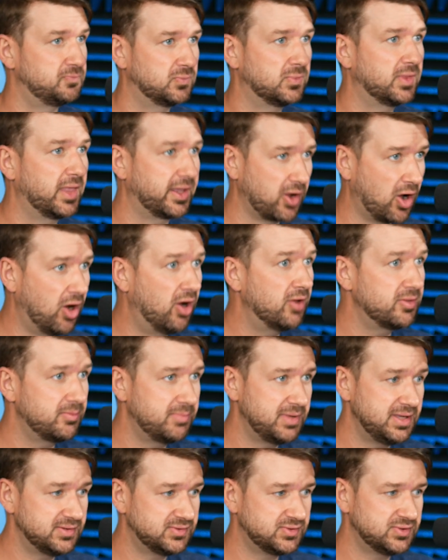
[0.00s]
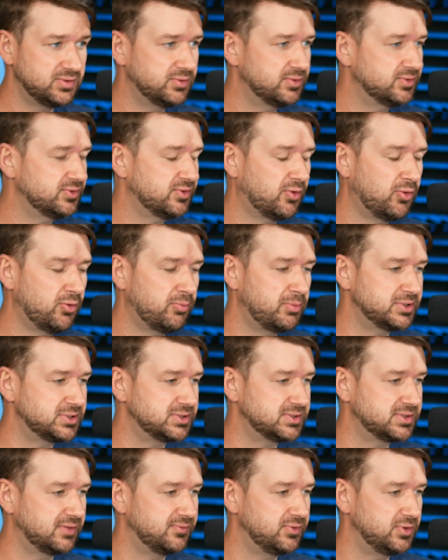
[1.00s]
like on the beat too. There's a whole bunch
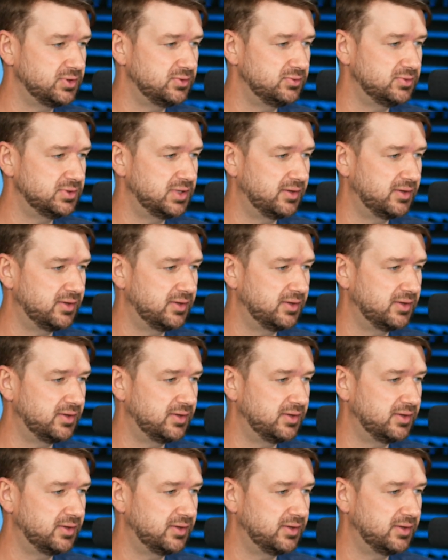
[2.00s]
of stuff you can do with